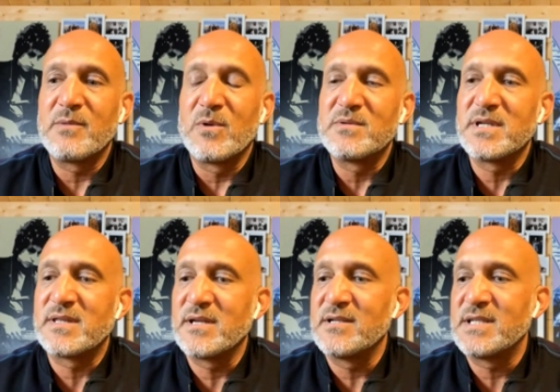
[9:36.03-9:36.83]
were what
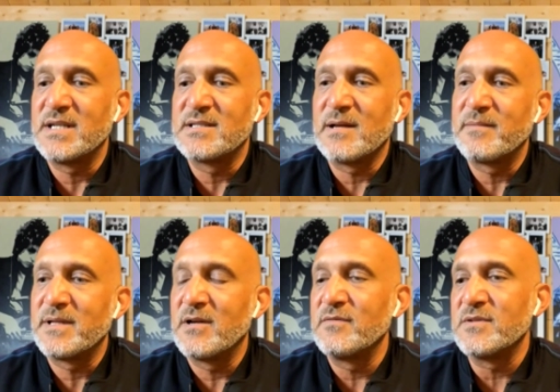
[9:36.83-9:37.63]
was it, thirteen
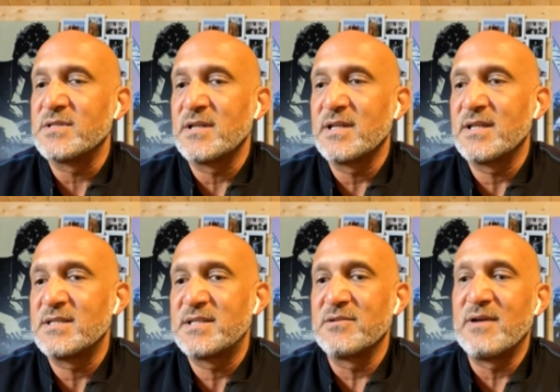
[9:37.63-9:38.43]
something overs, so
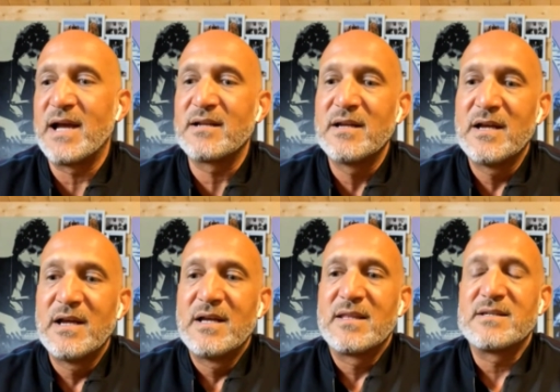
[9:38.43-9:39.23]
they, they still had
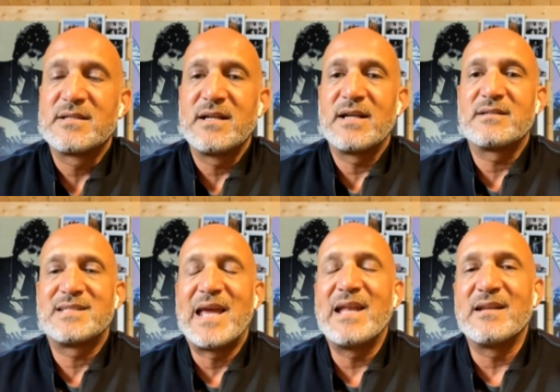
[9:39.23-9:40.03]
they still
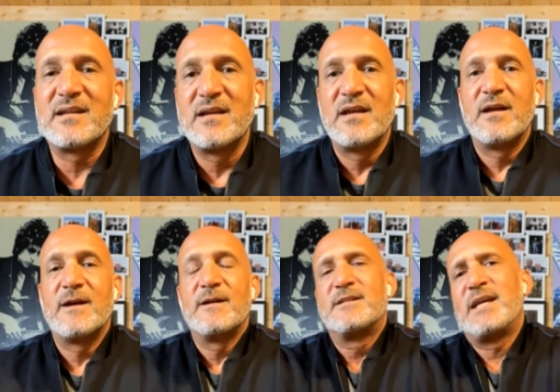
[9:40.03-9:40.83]
had 10,
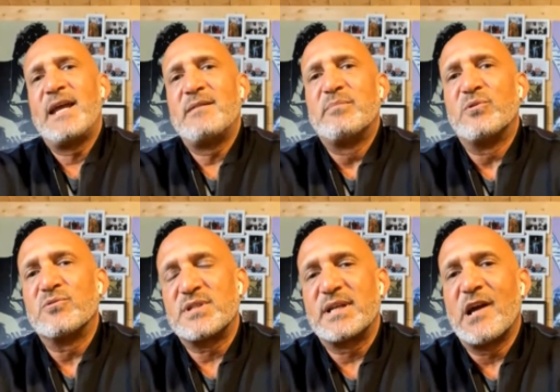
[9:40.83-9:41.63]

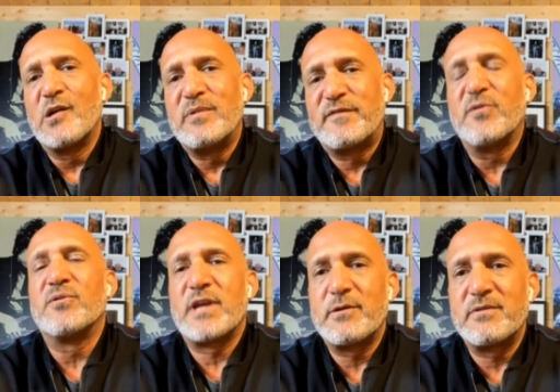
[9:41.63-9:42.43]
10 balls to go
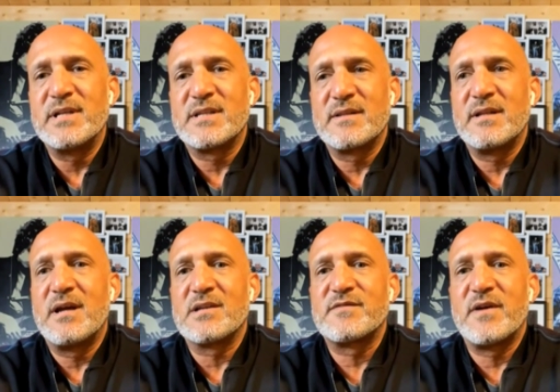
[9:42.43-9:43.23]
before they were
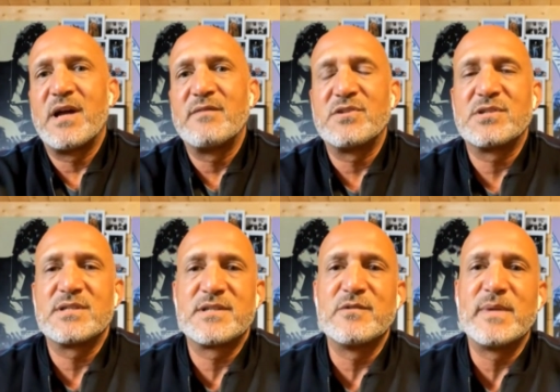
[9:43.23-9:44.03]
into the last five.
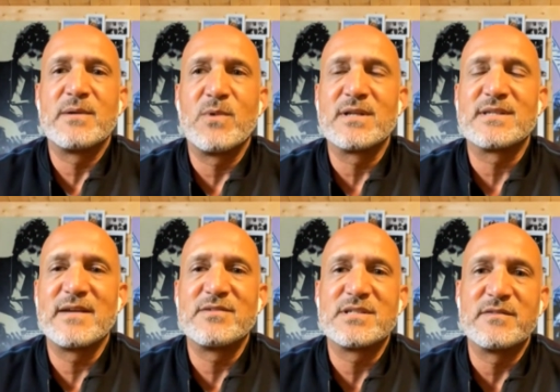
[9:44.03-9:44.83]
You should still make
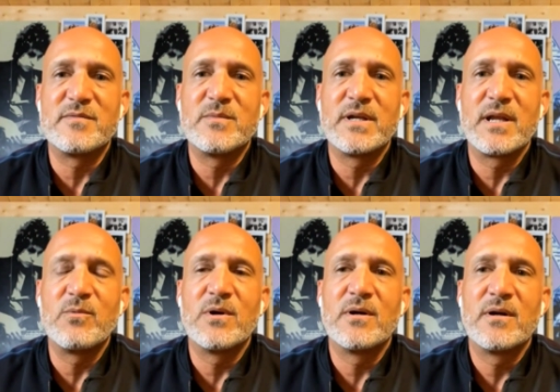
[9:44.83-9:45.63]
170 from
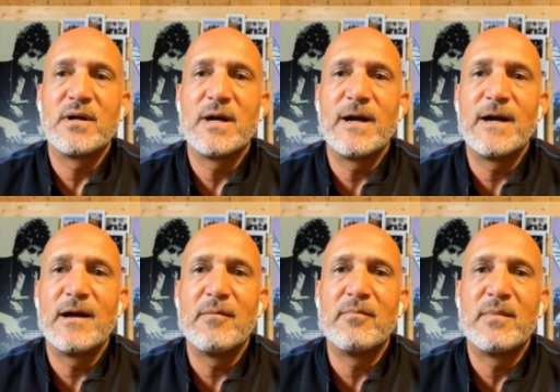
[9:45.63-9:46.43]
where they were.
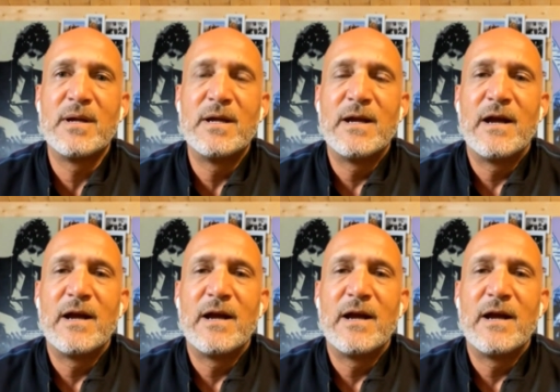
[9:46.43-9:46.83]
Um,